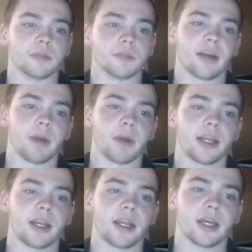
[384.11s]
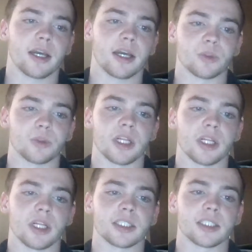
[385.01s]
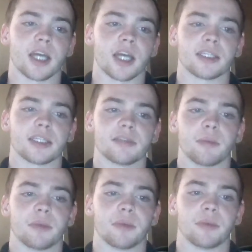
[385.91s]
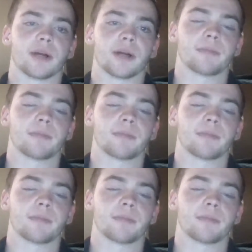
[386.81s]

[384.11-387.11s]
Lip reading: data mining, as well as cognitive computing.